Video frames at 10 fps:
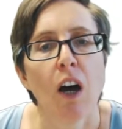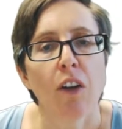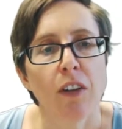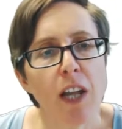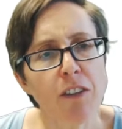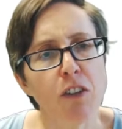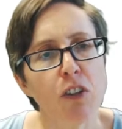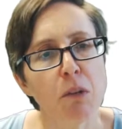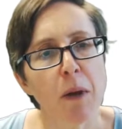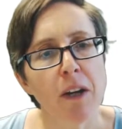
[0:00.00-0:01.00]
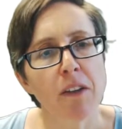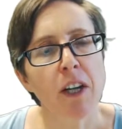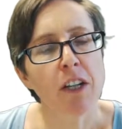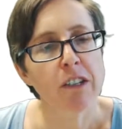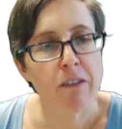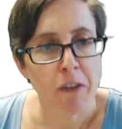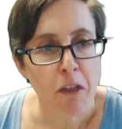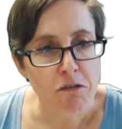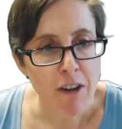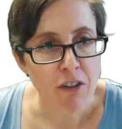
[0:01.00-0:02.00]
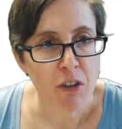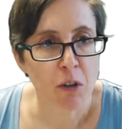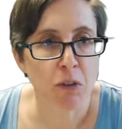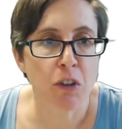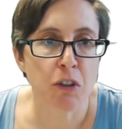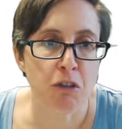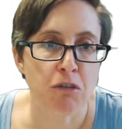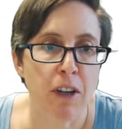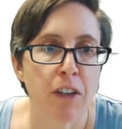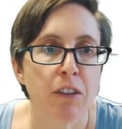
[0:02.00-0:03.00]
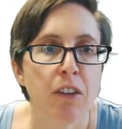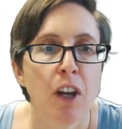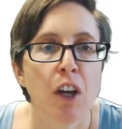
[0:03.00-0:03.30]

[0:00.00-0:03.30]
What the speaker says: So let's talk about the idea of threshold contrast.